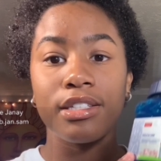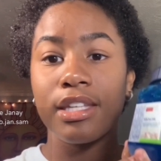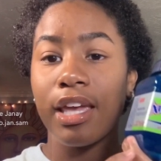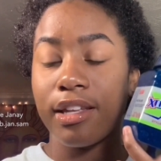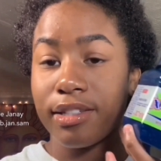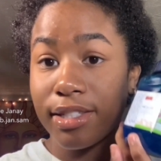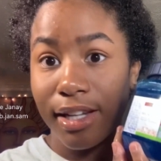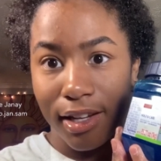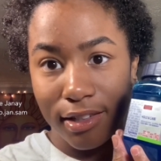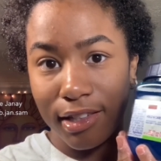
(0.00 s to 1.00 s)
and
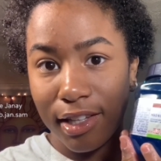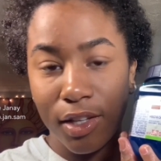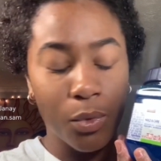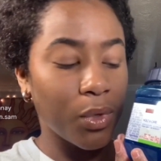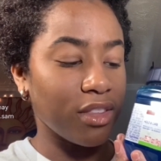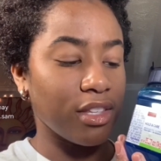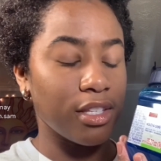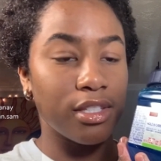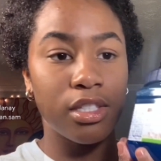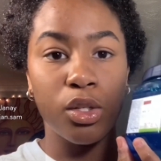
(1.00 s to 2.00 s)
styling it with
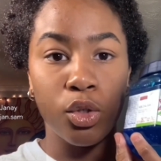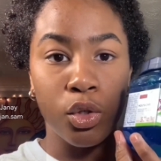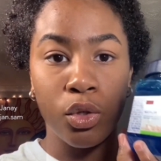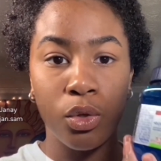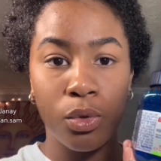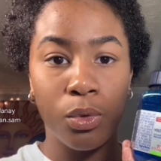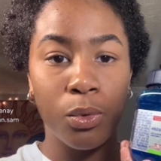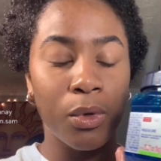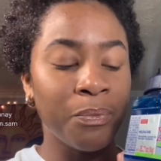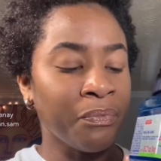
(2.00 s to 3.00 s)
this
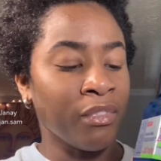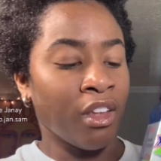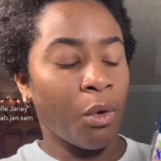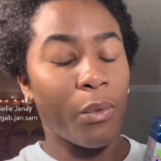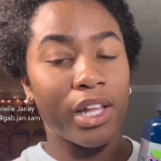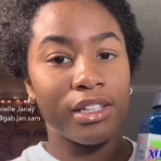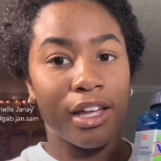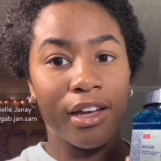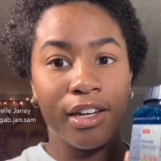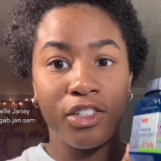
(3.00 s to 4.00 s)
new wet
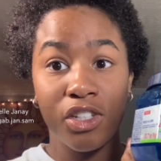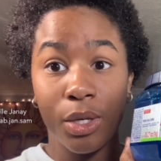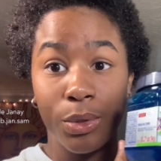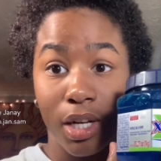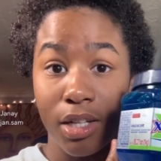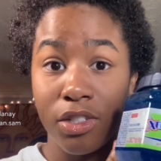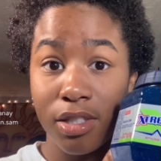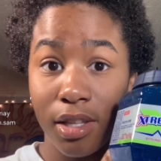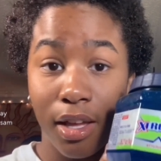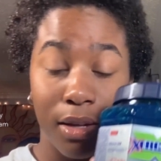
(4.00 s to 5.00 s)
line gel that I just
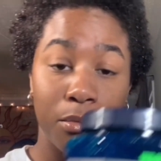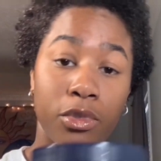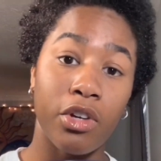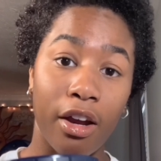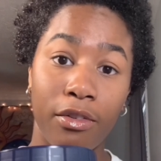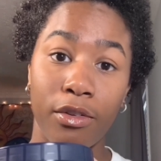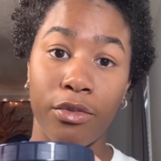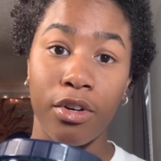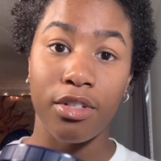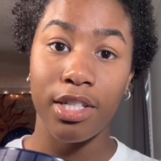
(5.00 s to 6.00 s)
got. I'm trying for the
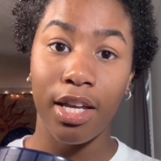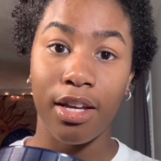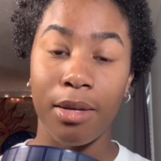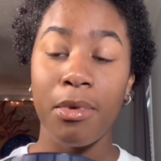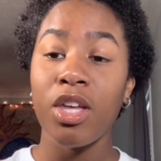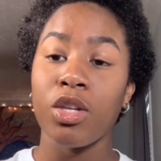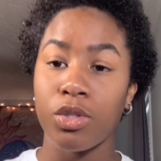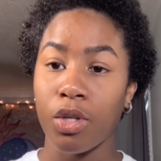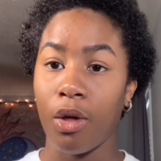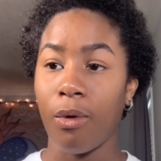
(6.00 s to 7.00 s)
first time,
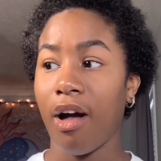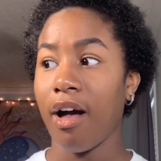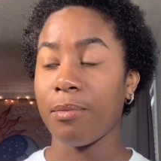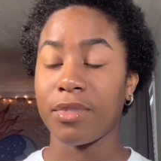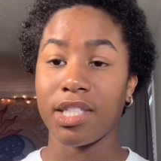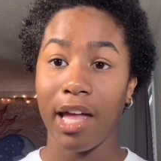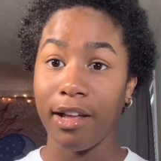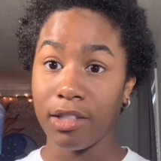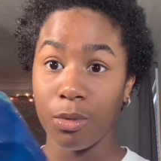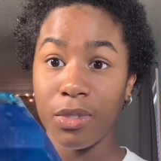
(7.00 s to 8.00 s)
so I'm gonna
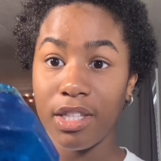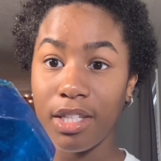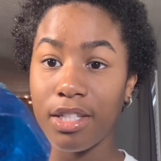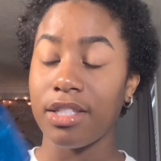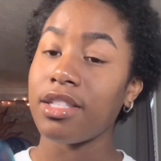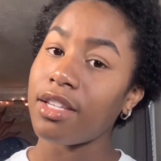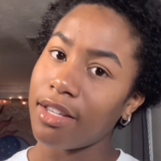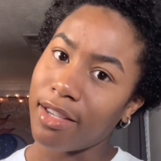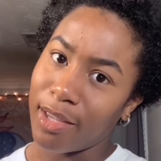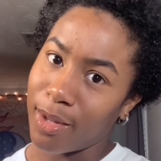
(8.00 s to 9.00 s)
style it with this,
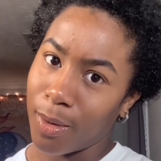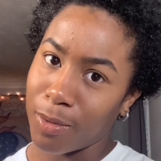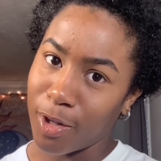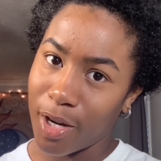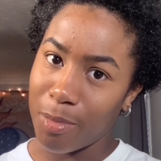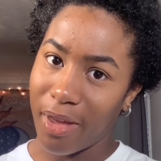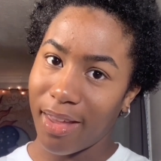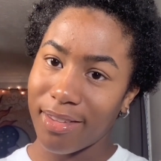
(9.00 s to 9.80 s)
and I'll be right back.